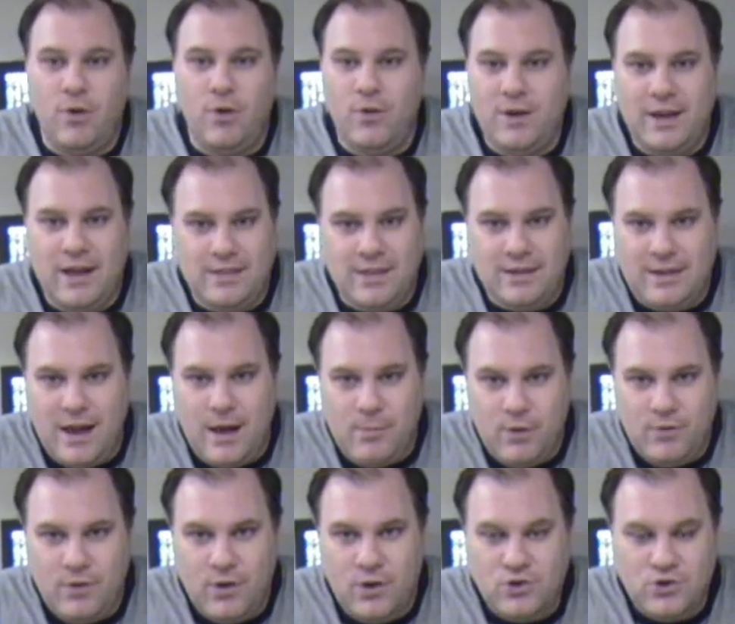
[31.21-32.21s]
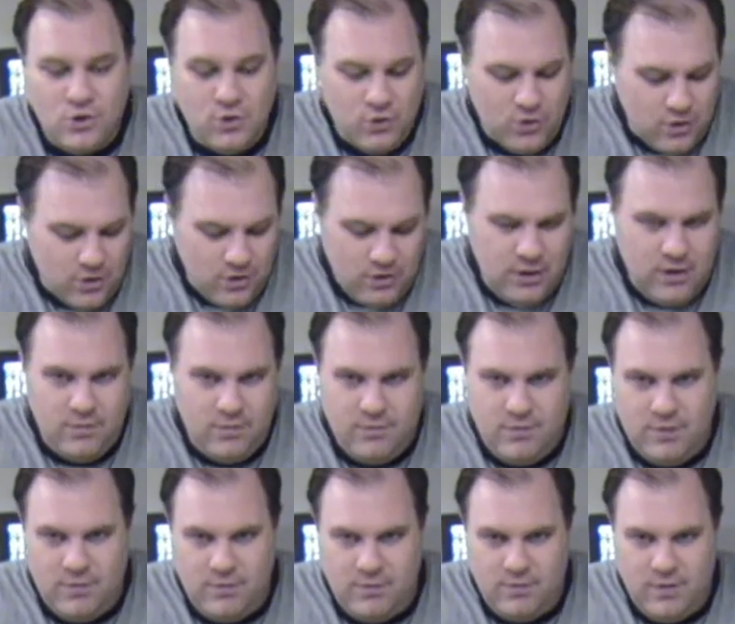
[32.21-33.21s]
If you've already got the demo version,
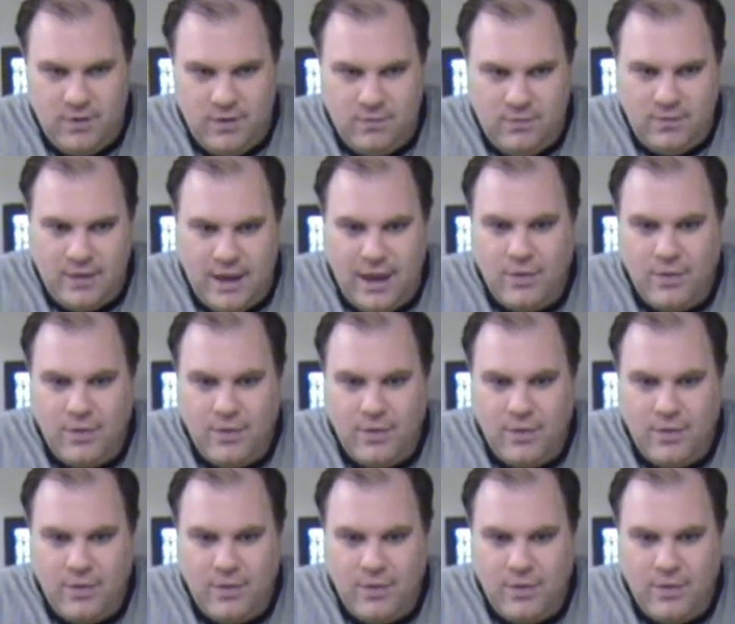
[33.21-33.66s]
or if